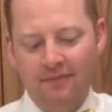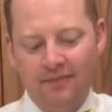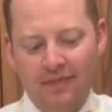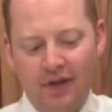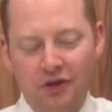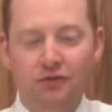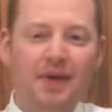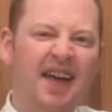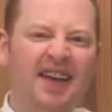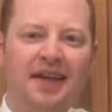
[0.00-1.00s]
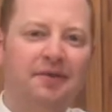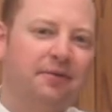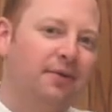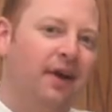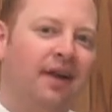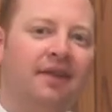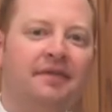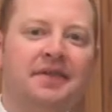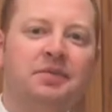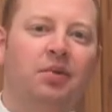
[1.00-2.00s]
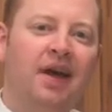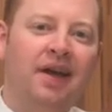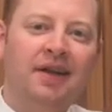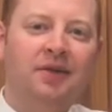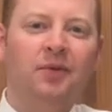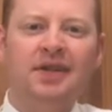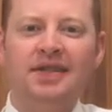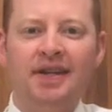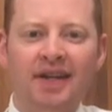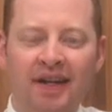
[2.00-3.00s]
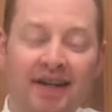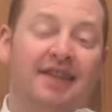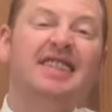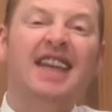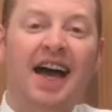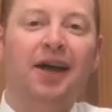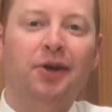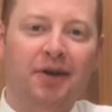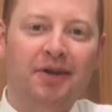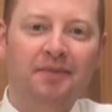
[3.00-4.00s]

You may eat through all of this bread in one sitting. It is that good.